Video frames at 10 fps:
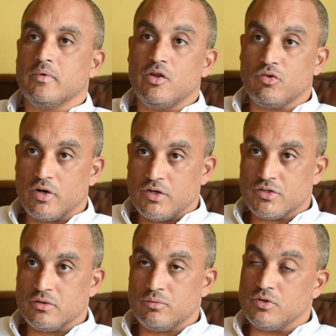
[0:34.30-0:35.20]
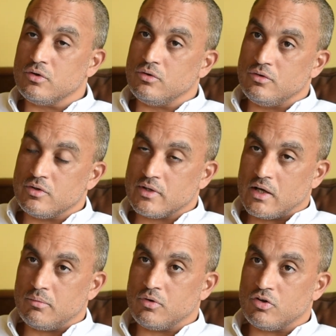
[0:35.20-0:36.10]
education, which includes the
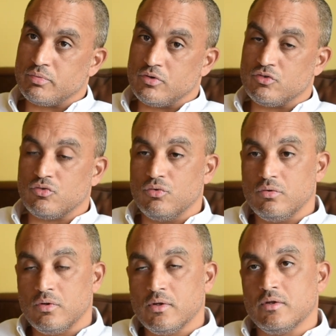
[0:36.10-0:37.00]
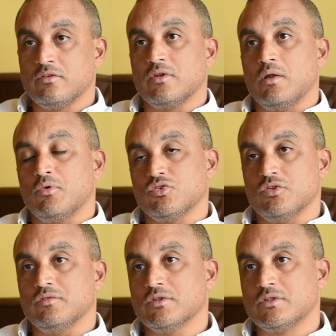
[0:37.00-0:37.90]
Tygerberg Hospital School, Stellenbosch
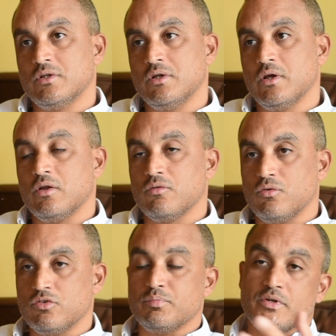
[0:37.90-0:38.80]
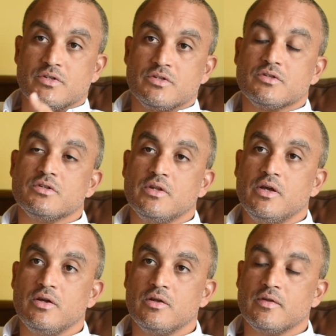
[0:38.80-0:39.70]
University, and of course businesses in
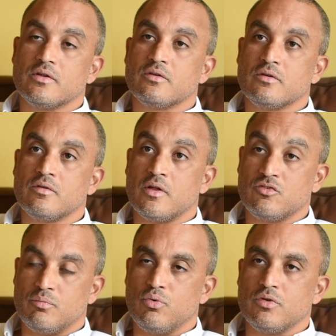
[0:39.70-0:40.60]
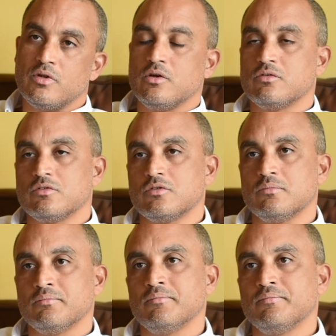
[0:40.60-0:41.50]
the area that support the ecosystem.